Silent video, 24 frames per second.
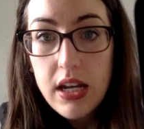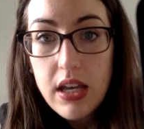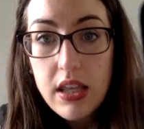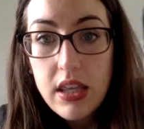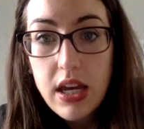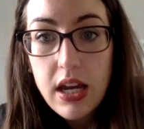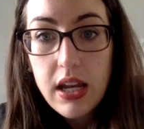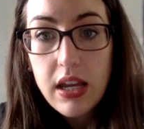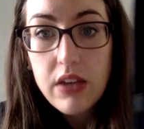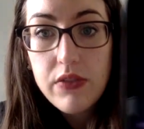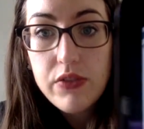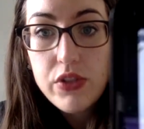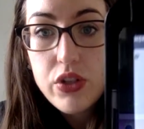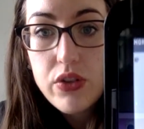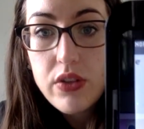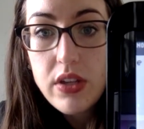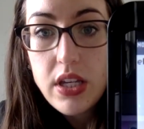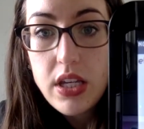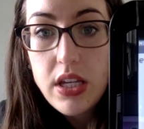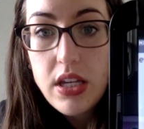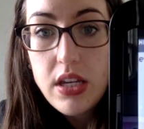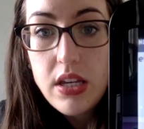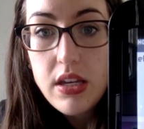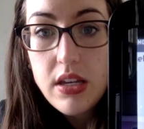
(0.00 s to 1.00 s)
and that gives you
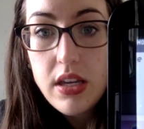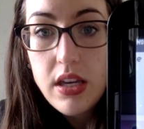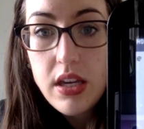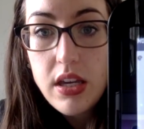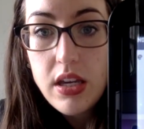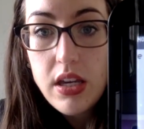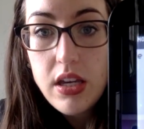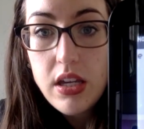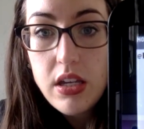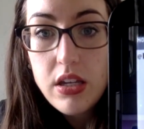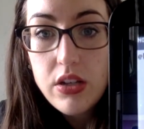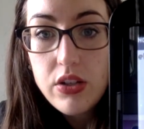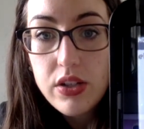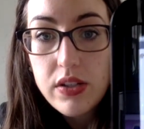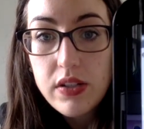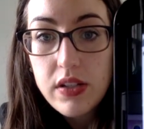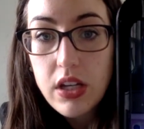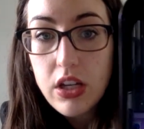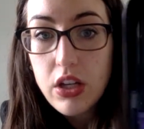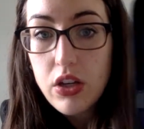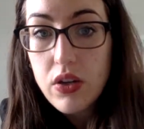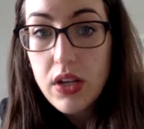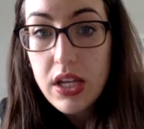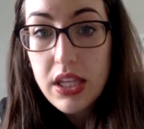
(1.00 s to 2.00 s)
the E key, just
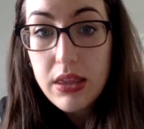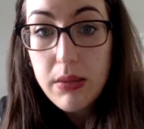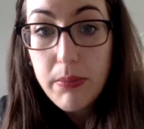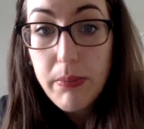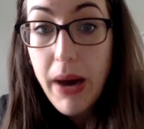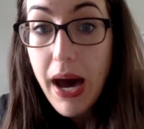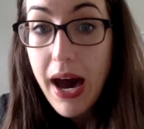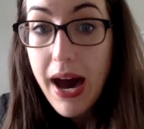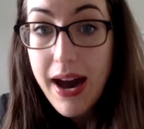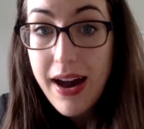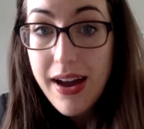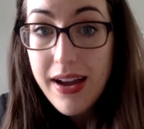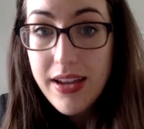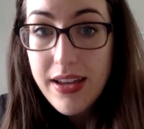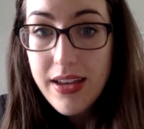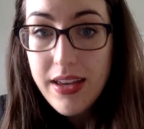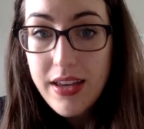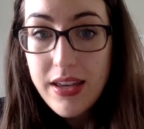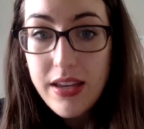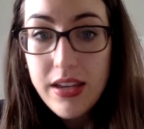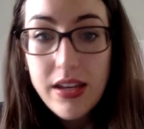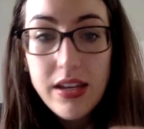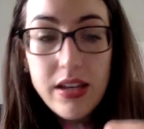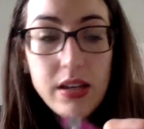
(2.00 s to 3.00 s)
like you get the pi
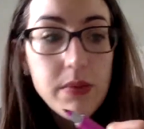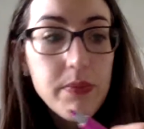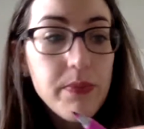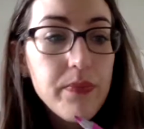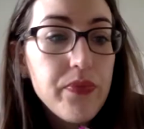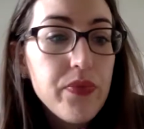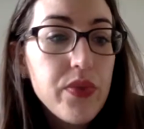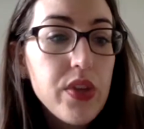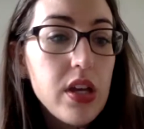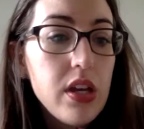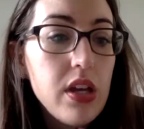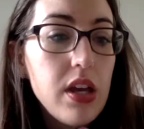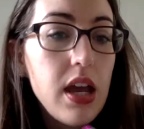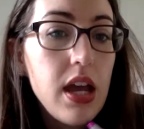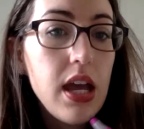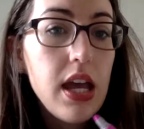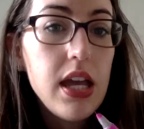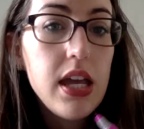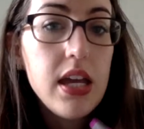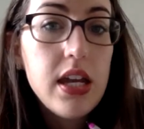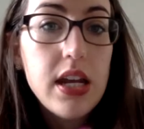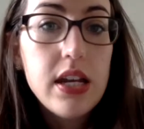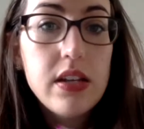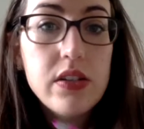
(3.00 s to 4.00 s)
key.
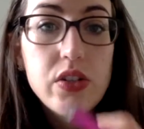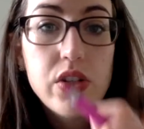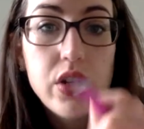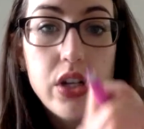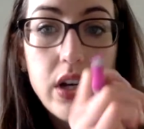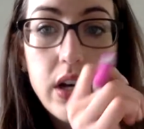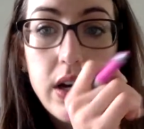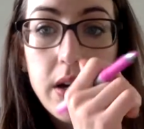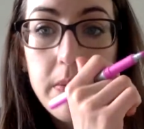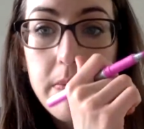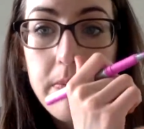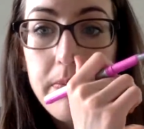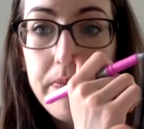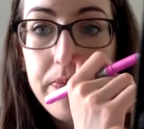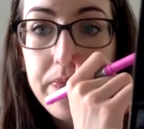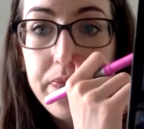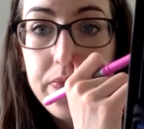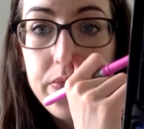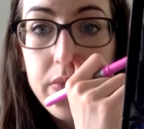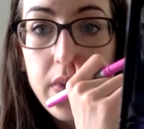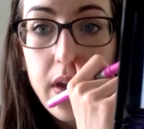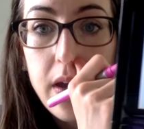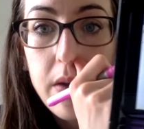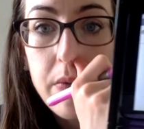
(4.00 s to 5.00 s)
Hit enter,
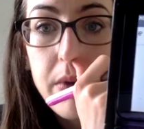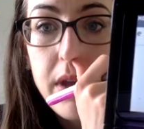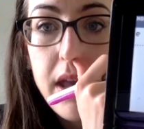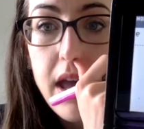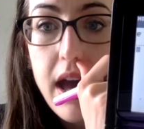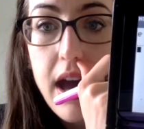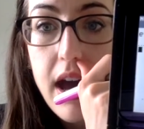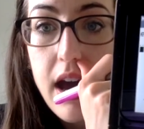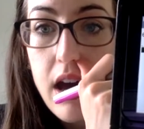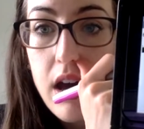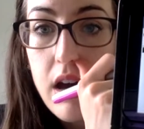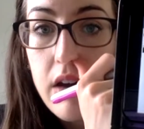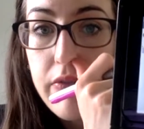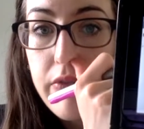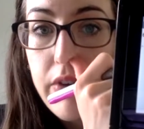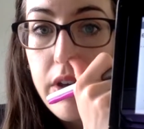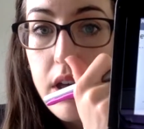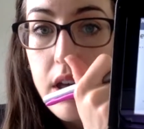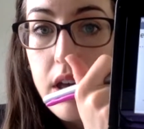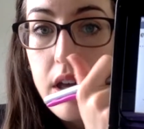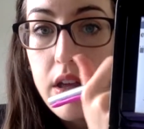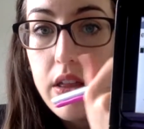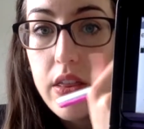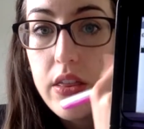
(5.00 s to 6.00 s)
and we have
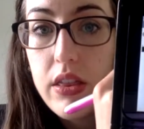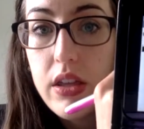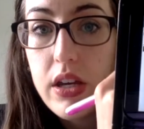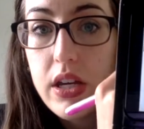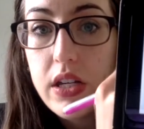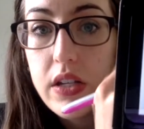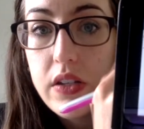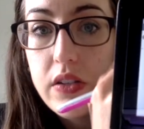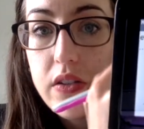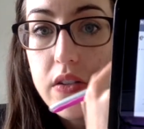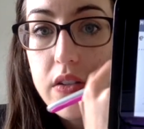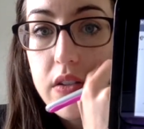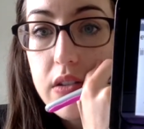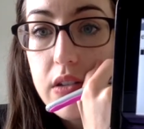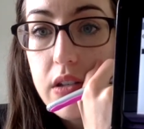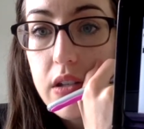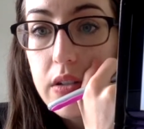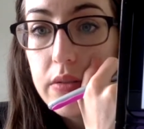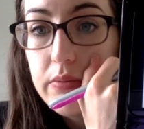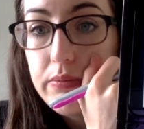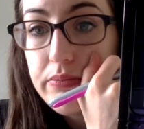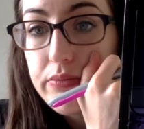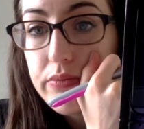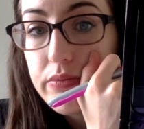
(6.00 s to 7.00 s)
this
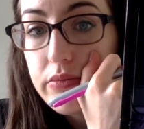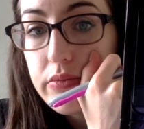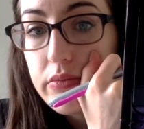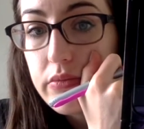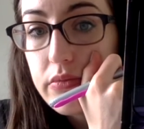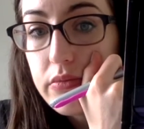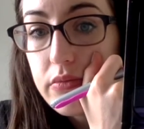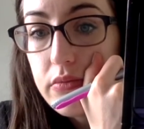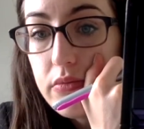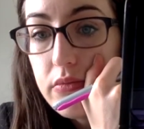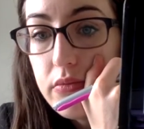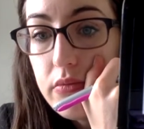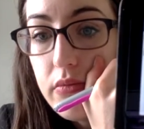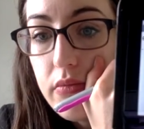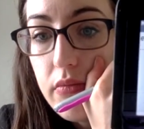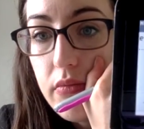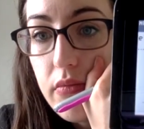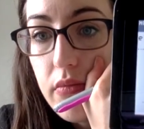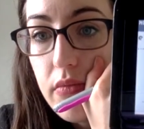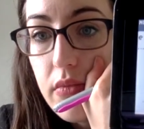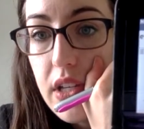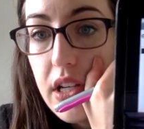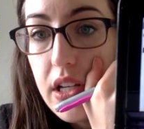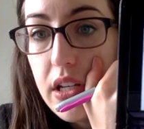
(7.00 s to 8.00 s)

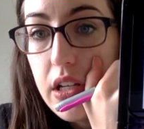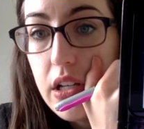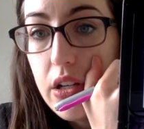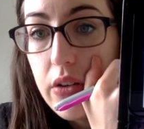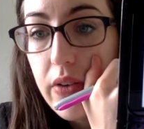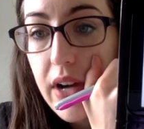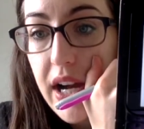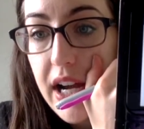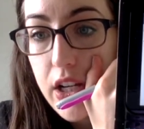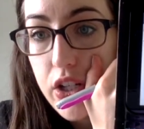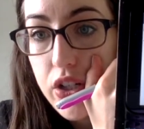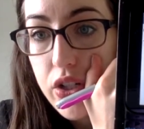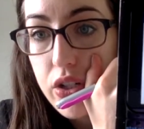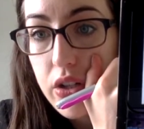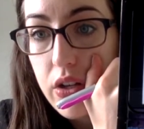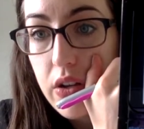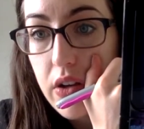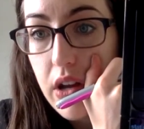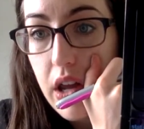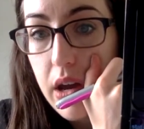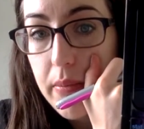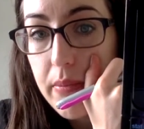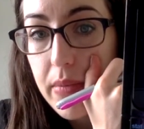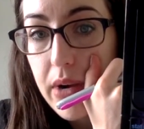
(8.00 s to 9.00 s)
irrational
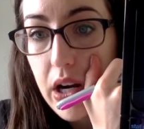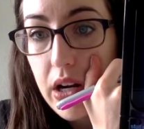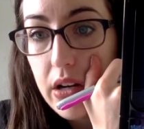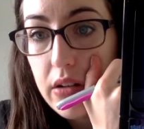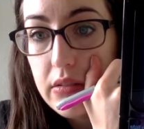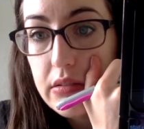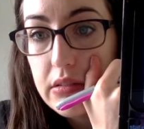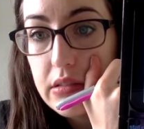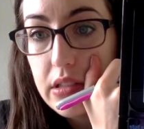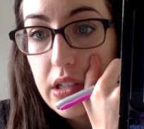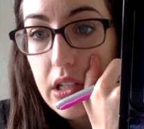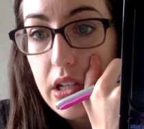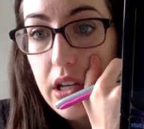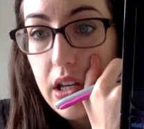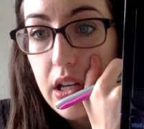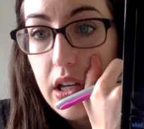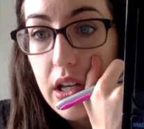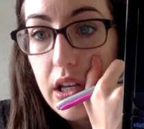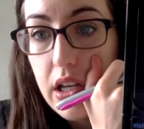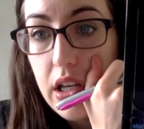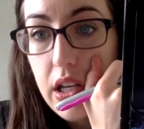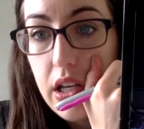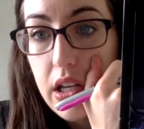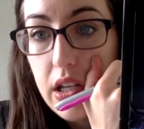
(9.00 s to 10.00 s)
number.
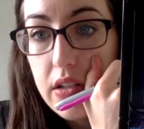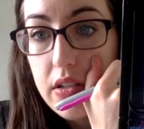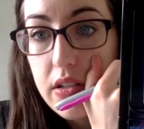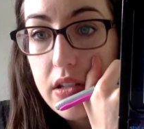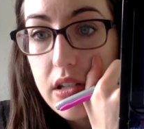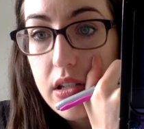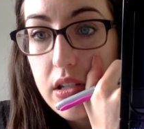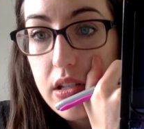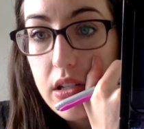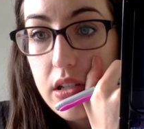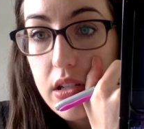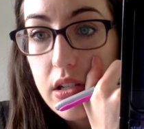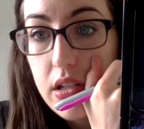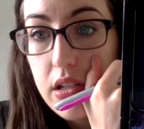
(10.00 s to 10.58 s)
It